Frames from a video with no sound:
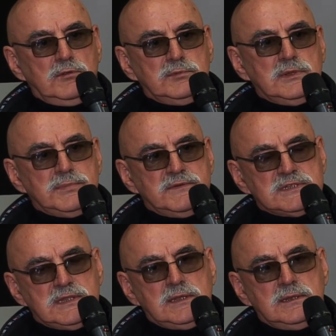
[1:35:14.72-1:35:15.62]
give
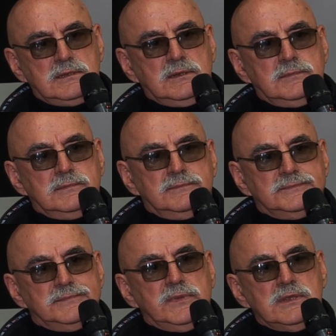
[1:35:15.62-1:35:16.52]
advice, uh, uh,
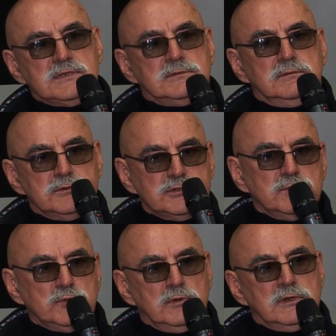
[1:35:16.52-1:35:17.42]
which
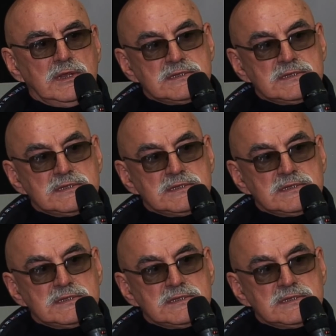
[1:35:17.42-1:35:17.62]
was uh,